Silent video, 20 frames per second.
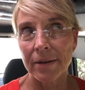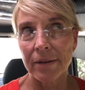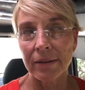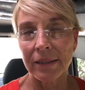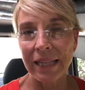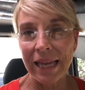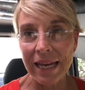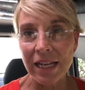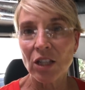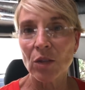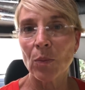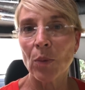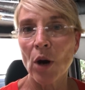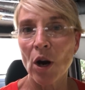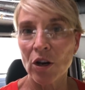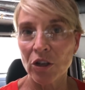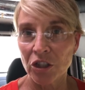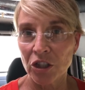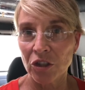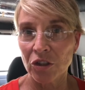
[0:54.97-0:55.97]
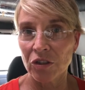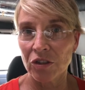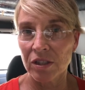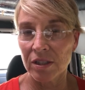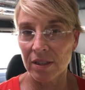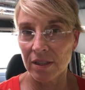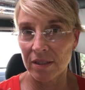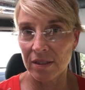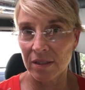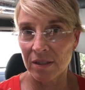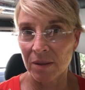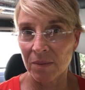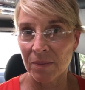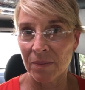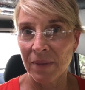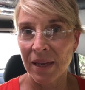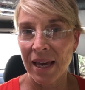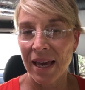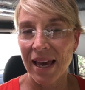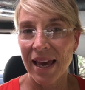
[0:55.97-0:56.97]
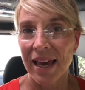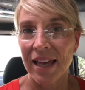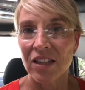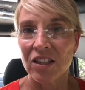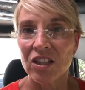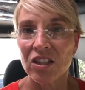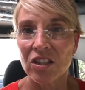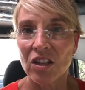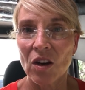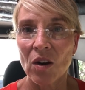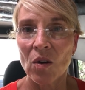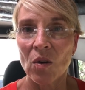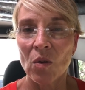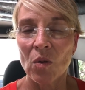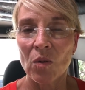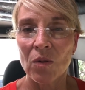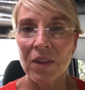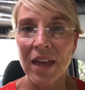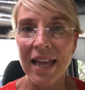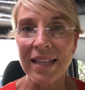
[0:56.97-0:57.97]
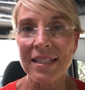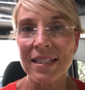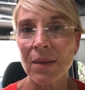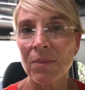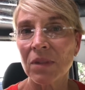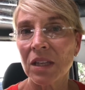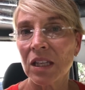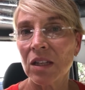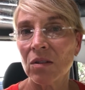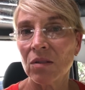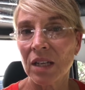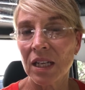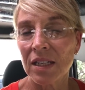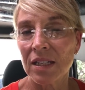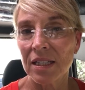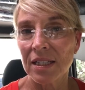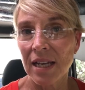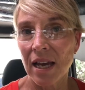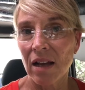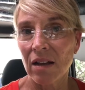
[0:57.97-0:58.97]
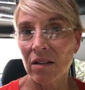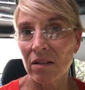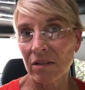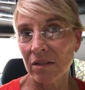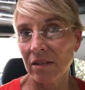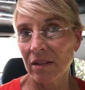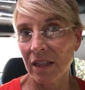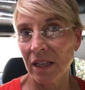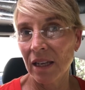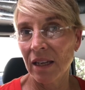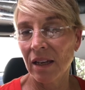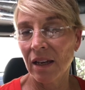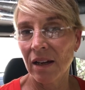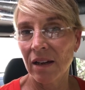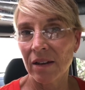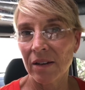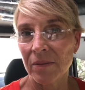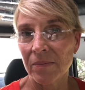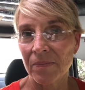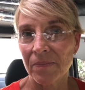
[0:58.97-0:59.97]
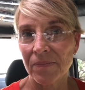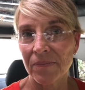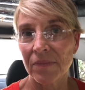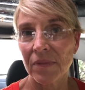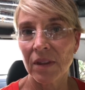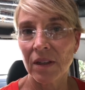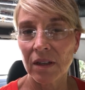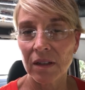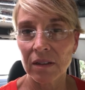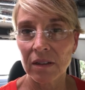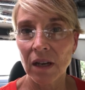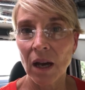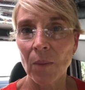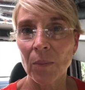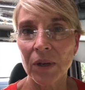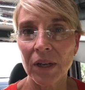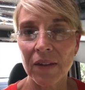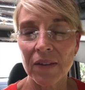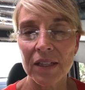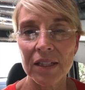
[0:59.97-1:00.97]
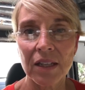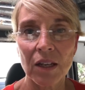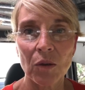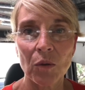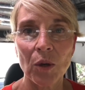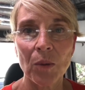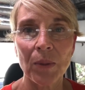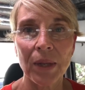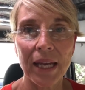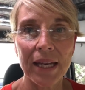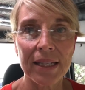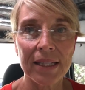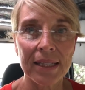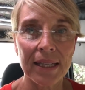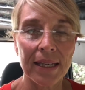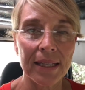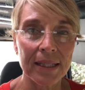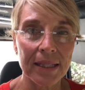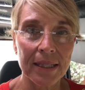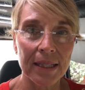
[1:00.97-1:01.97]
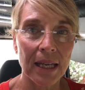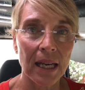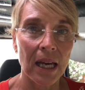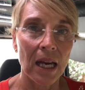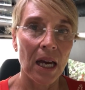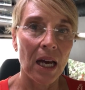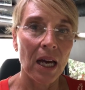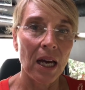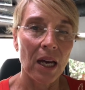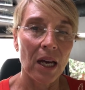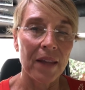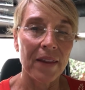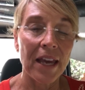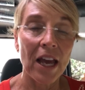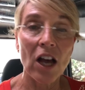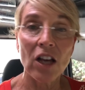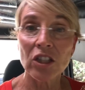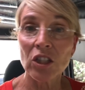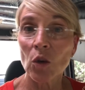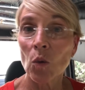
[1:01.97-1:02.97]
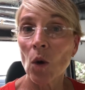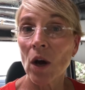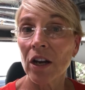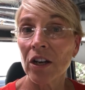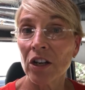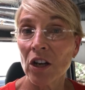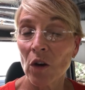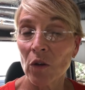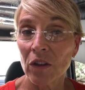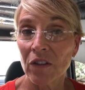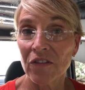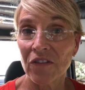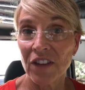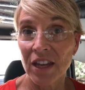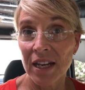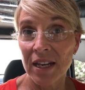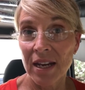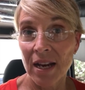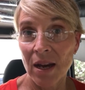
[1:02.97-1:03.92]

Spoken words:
lane departure system, and so that's something you need to tell the company that's going to replace this. They also want to know the VIN